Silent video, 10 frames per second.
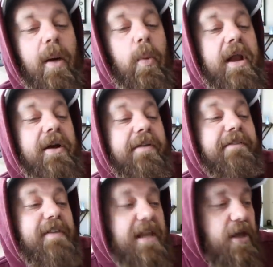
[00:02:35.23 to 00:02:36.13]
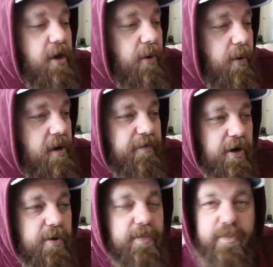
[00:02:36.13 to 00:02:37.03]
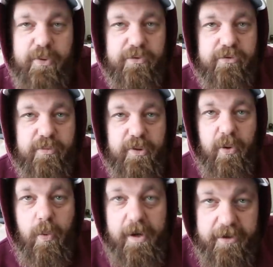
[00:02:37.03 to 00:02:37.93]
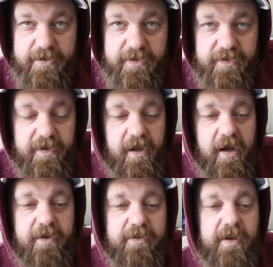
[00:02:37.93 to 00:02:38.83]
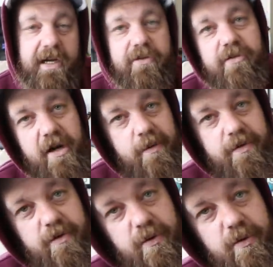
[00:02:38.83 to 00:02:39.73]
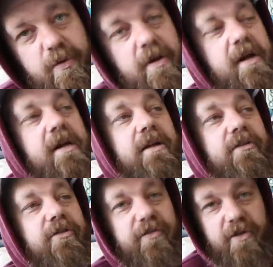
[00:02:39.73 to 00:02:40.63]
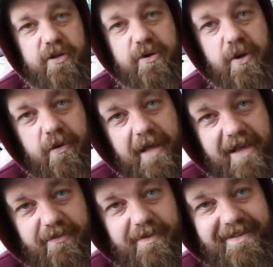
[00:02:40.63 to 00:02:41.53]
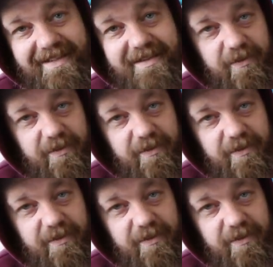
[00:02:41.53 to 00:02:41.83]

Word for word: I'm waiting on a video from the Boost Your Bro winners uh, so that I can share it with you just so you know, the last one did.